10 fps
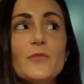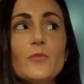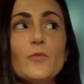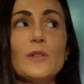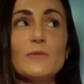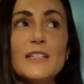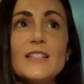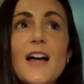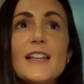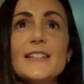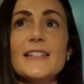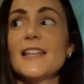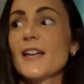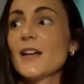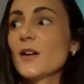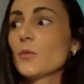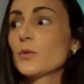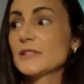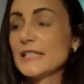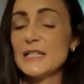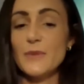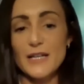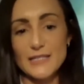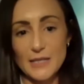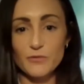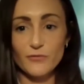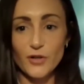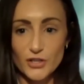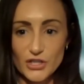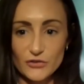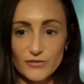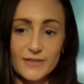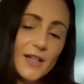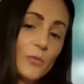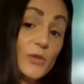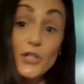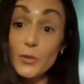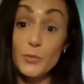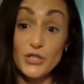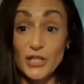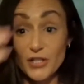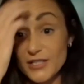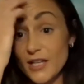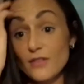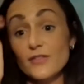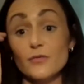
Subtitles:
we realize we're leading by example for our children. We start pushing ourselves